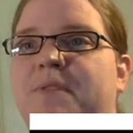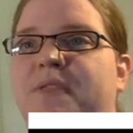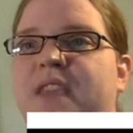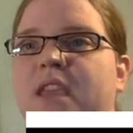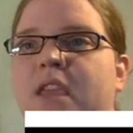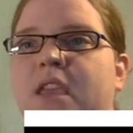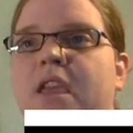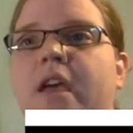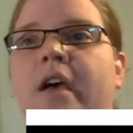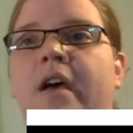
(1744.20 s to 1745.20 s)

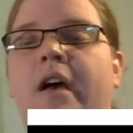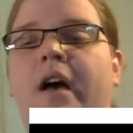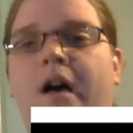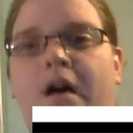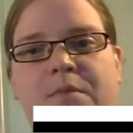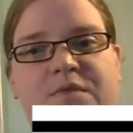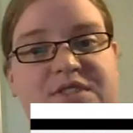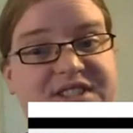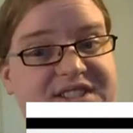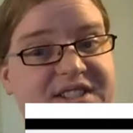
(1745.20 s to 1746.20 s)
the
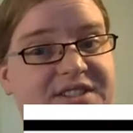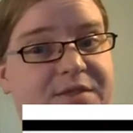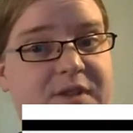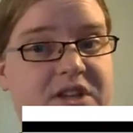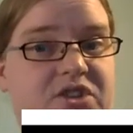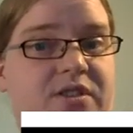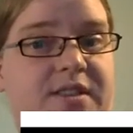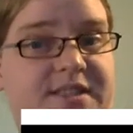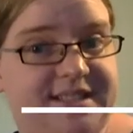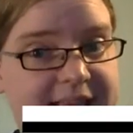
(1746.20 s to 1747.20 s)
resistance of each the
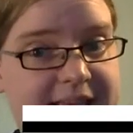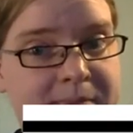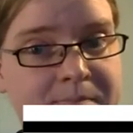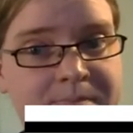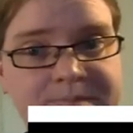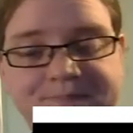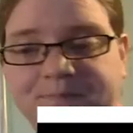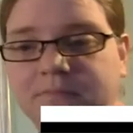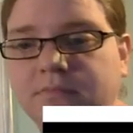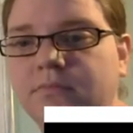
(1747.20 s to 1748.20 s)
same,
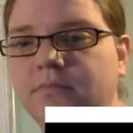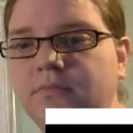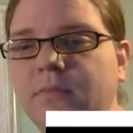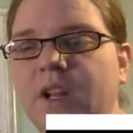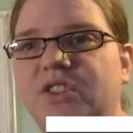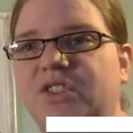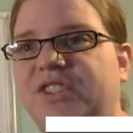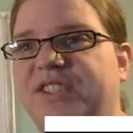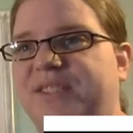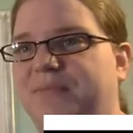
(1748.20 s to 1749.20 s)
just
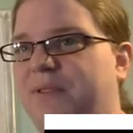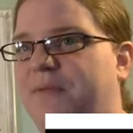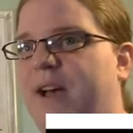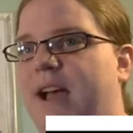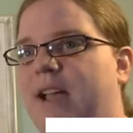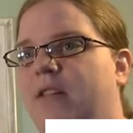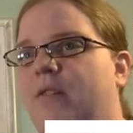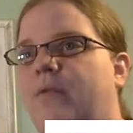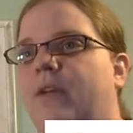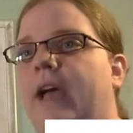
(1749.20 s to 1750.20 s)
to simplify,
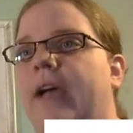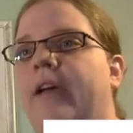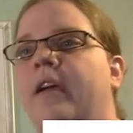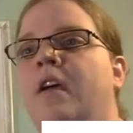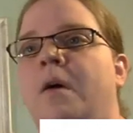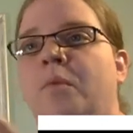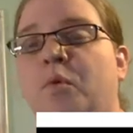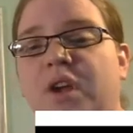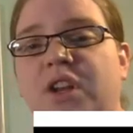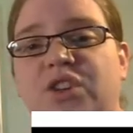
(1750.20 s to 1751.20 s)
okay? But
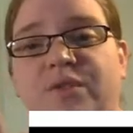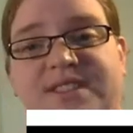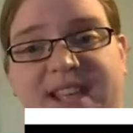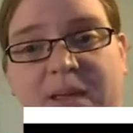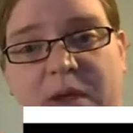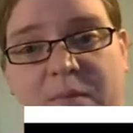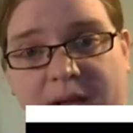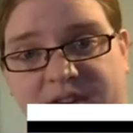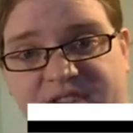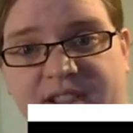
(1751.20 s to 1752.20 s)
we're going to do the same
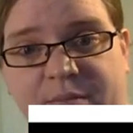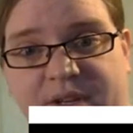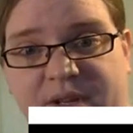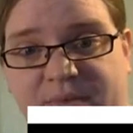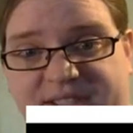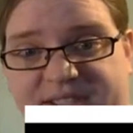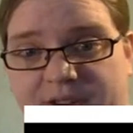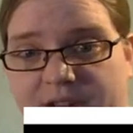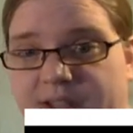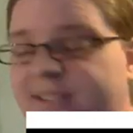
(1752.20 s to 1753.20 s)
comparison that we did with
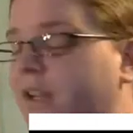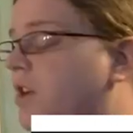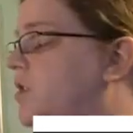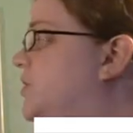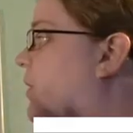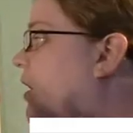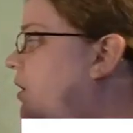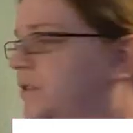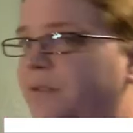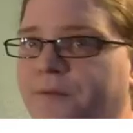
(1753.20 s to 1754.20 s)
series. So I'll
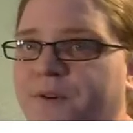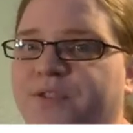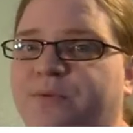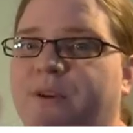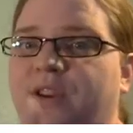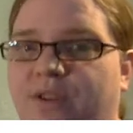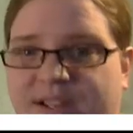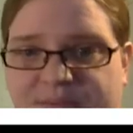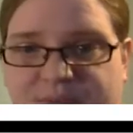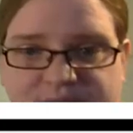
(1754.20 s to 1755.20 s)
do the first one, you guys will do